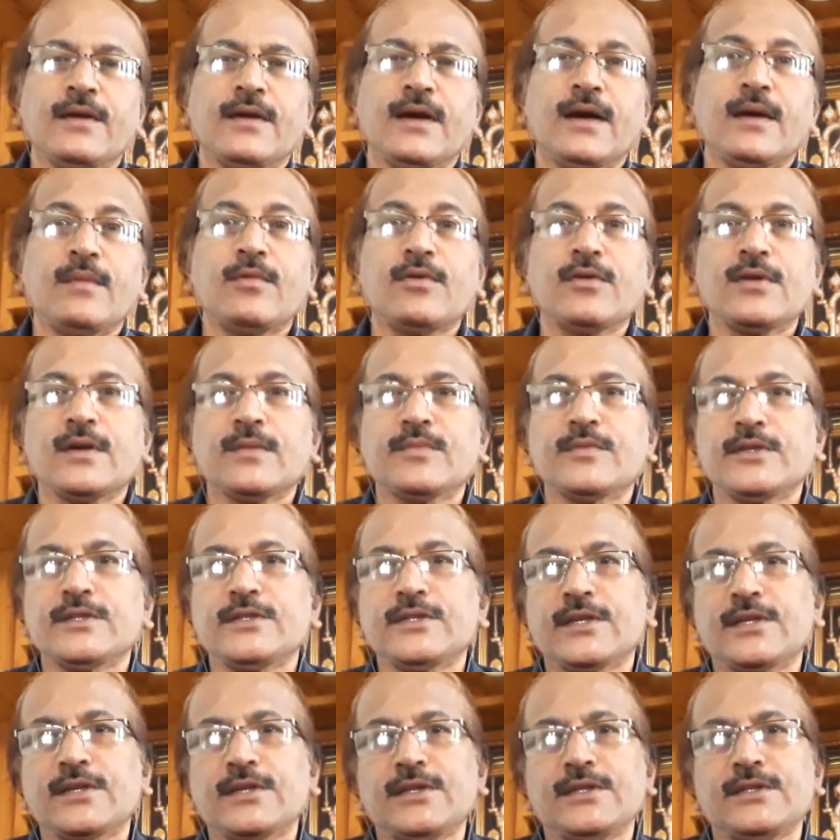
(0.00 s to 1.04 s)
Amount of the
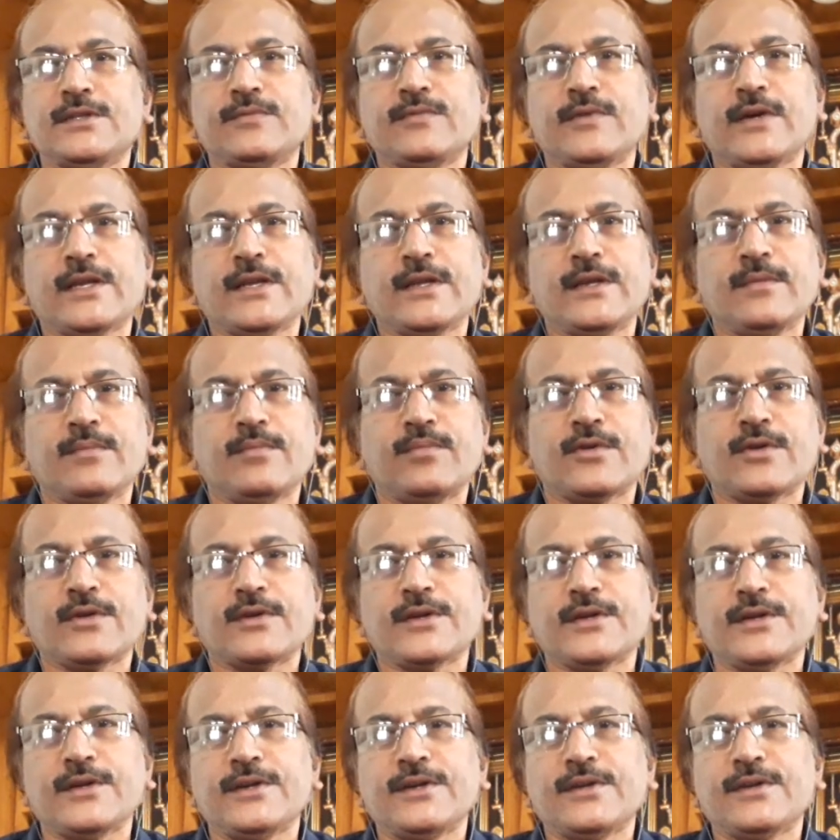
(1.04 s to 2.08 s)
check is very
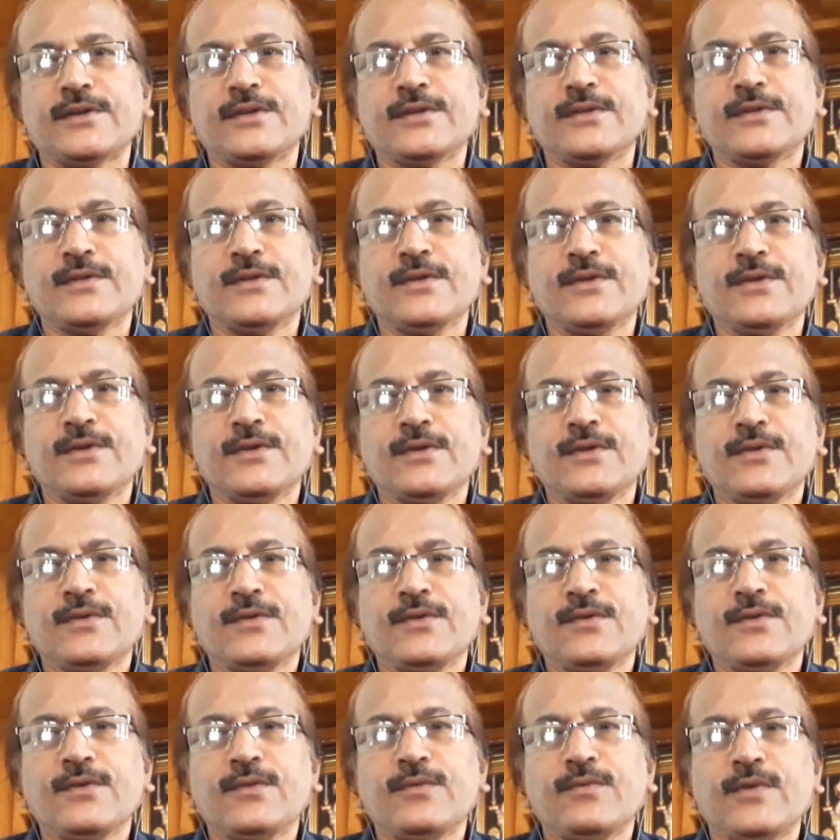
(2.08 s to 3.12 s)
important.
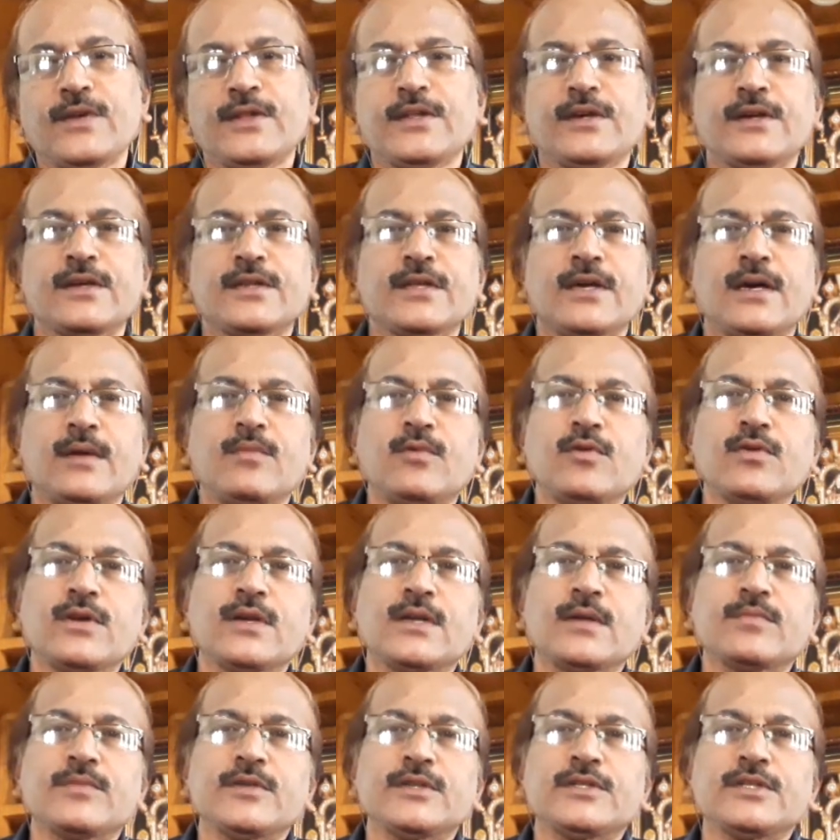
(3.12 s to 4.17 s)
Whether the amount
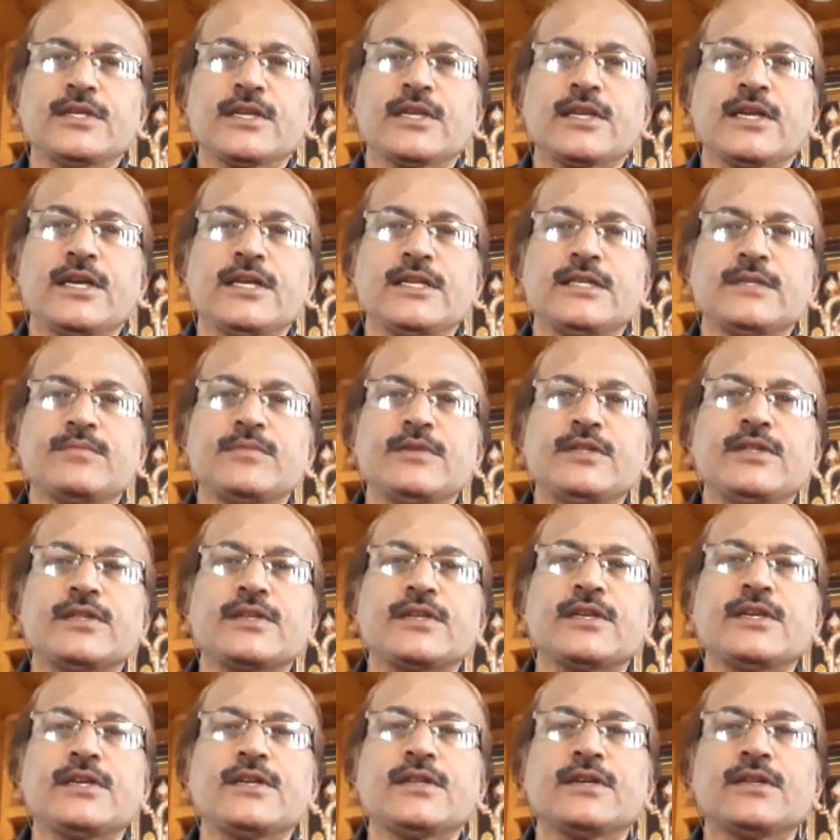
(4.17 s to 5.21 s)
of the check has been
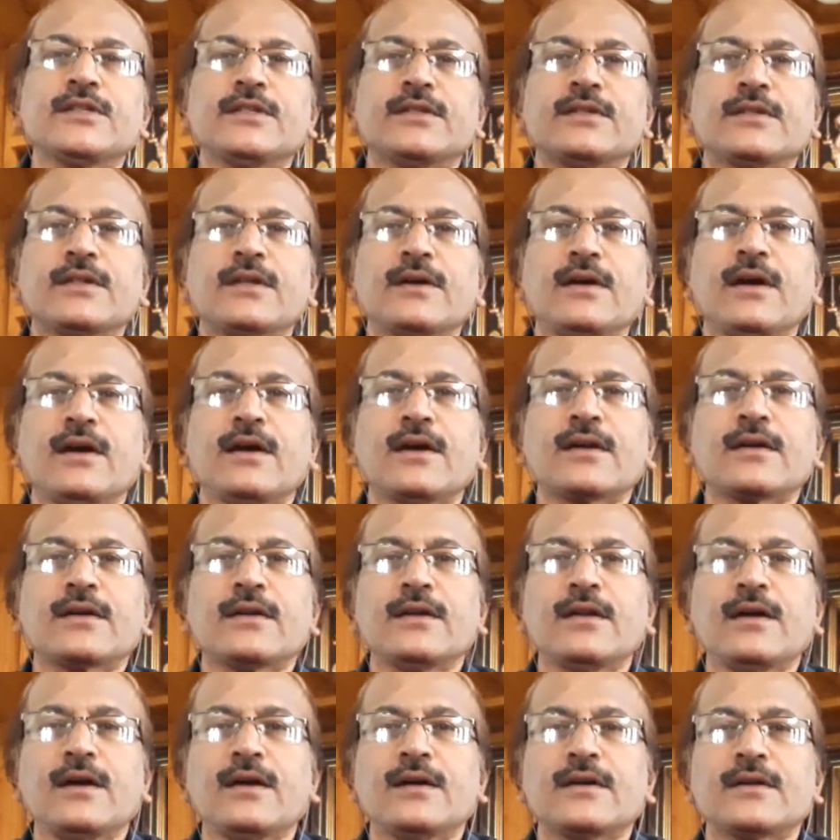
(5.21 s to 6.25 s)
written or
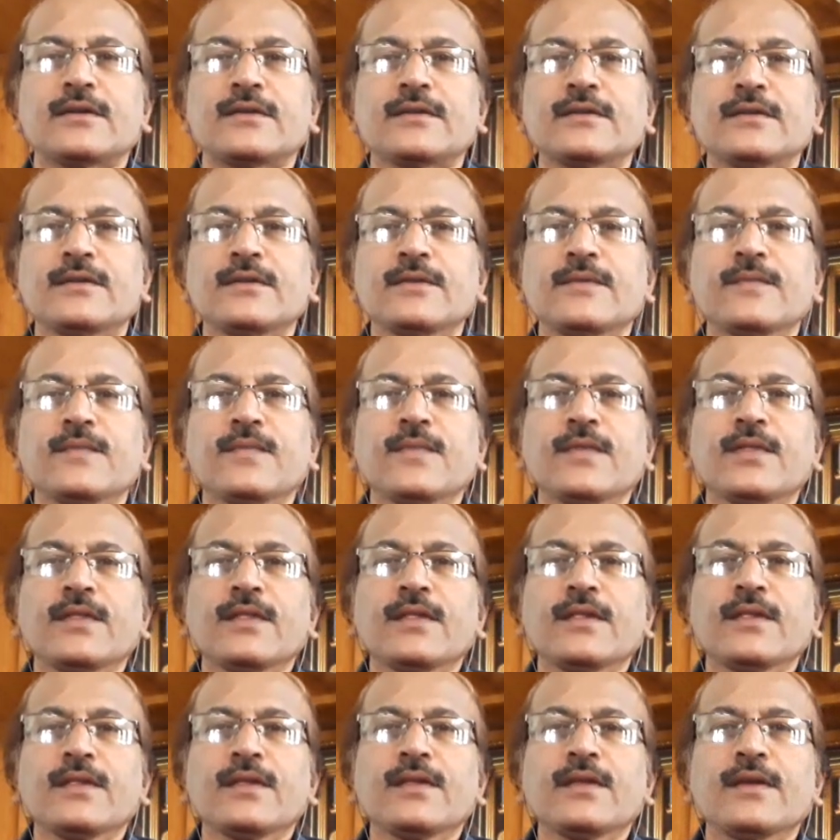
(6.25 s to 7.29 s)
not.
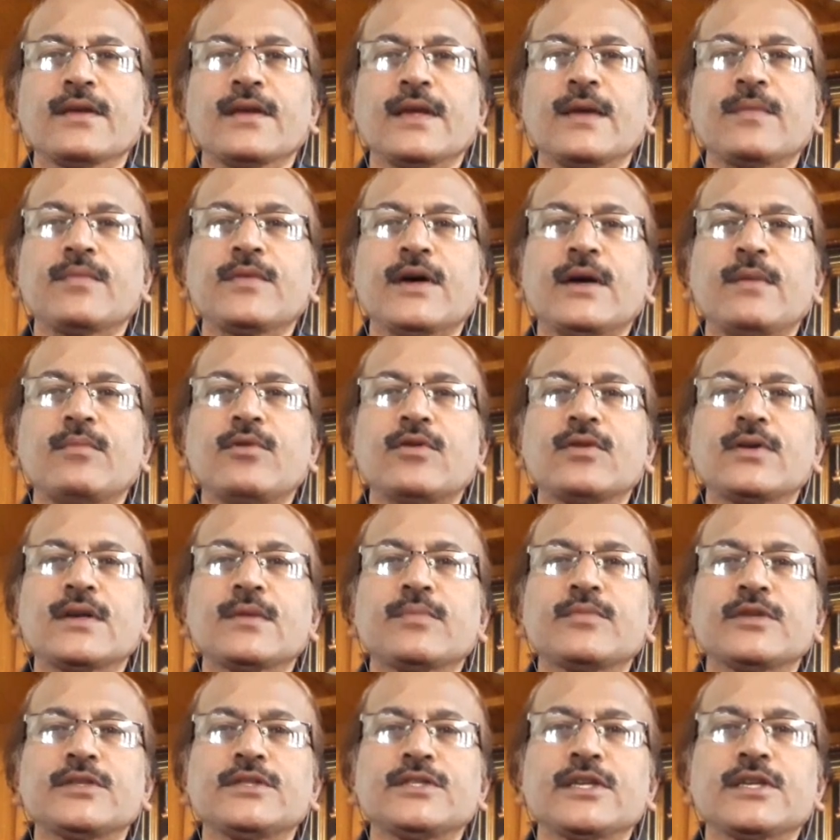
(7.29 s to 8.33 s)
If the amount of
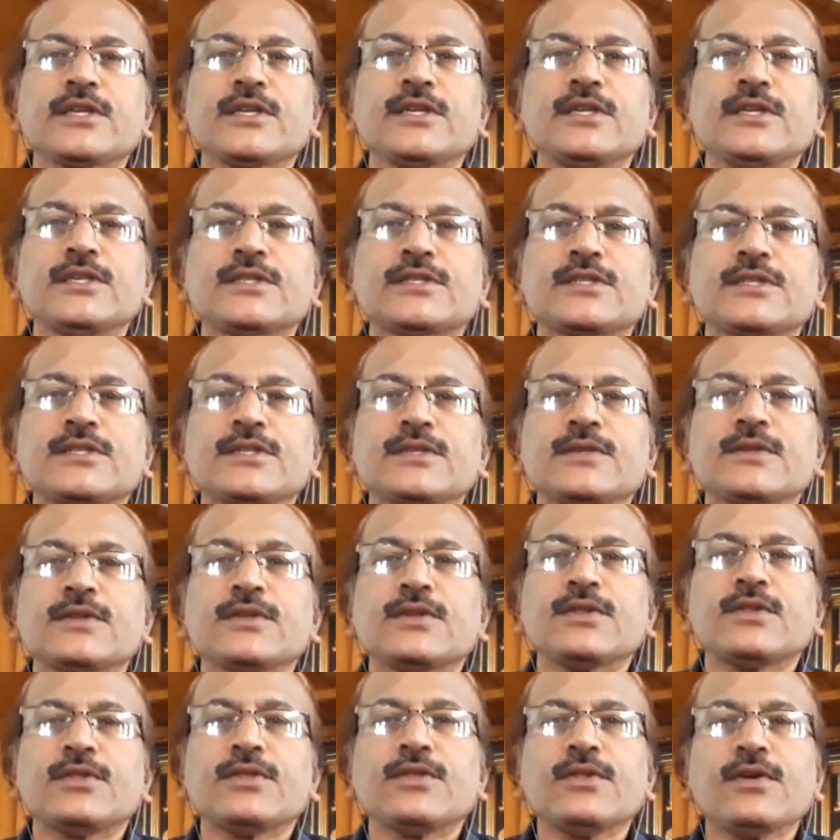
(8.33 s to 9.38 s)
the check is
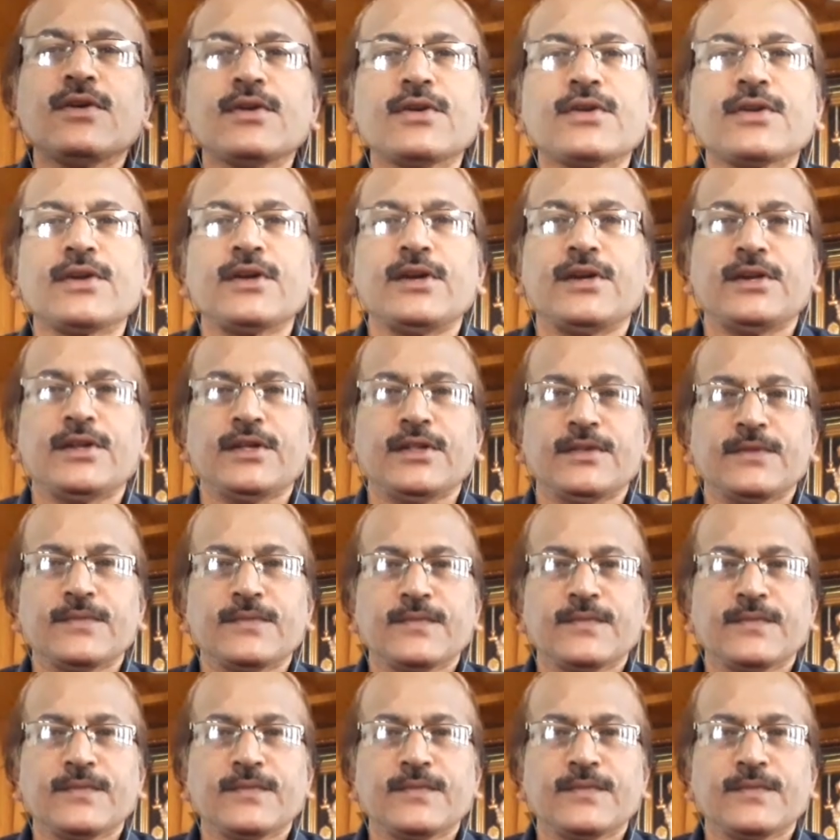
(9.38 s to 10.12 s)
not written